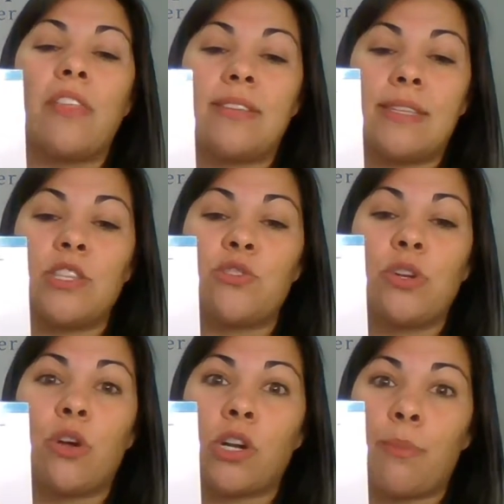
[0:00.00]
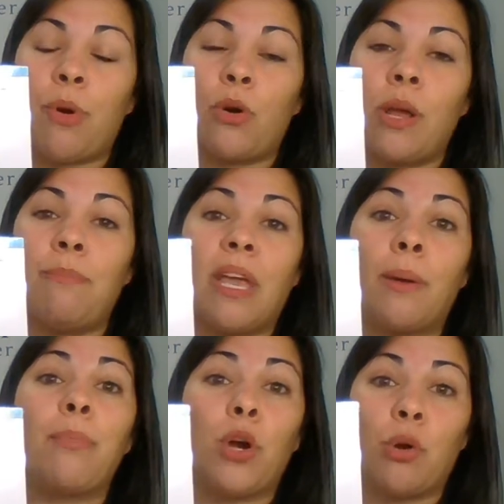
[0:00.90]
the sensory neural component
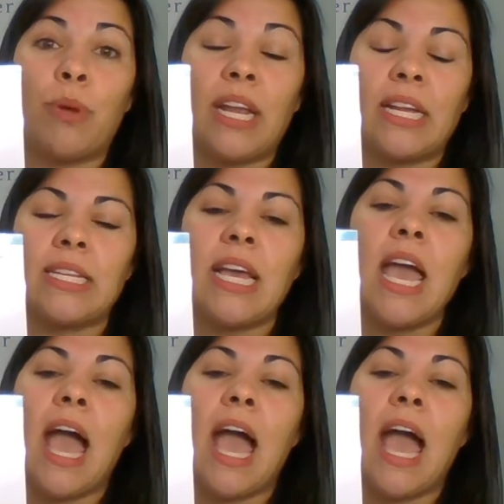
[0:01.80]
being permanent